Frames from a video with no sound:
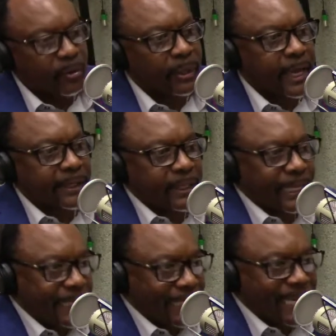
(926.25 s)
or not, the
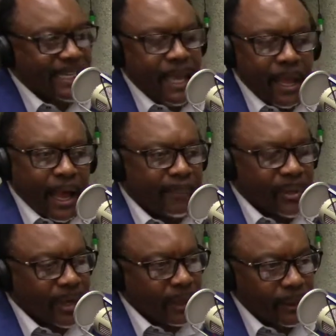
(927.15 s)
index. I mean,
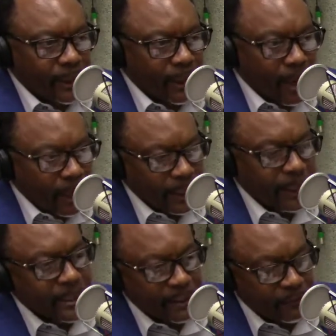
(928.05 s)
you got to look at all of
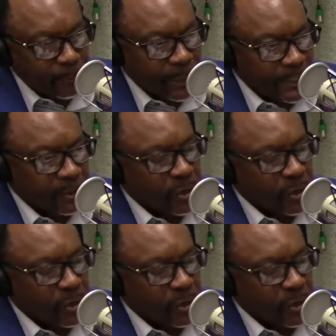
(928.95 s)
this information.